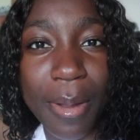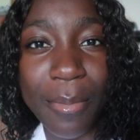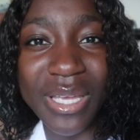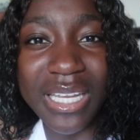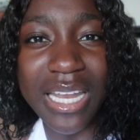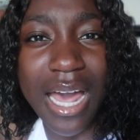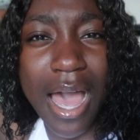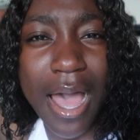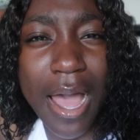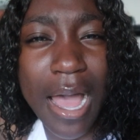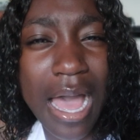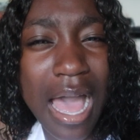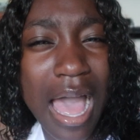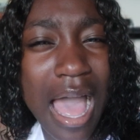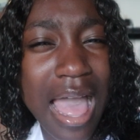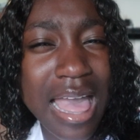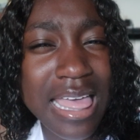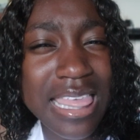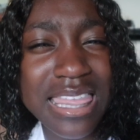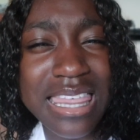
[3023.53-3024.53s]
I mean,
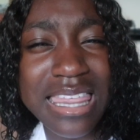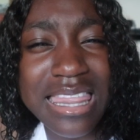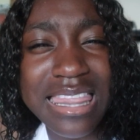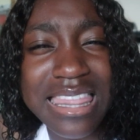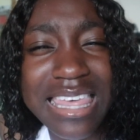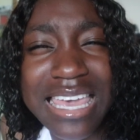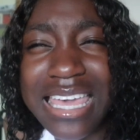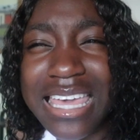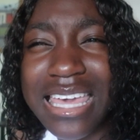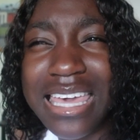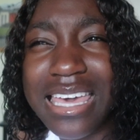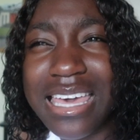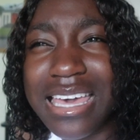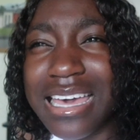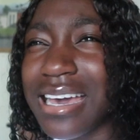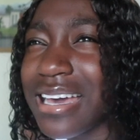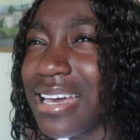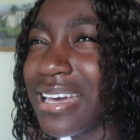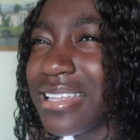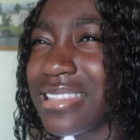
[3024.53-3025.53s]
I think
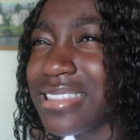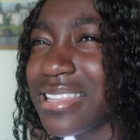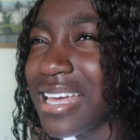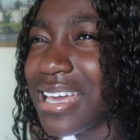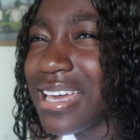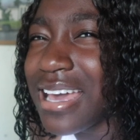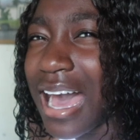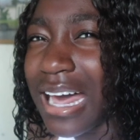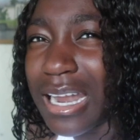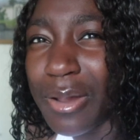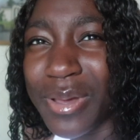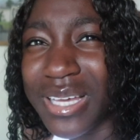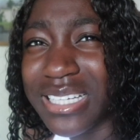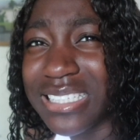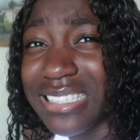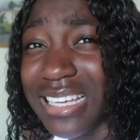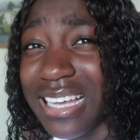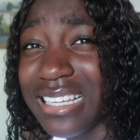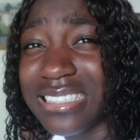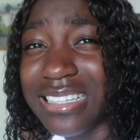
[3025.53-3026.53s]
it kind of
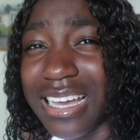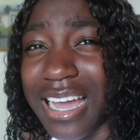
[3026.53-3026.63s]
makes sense.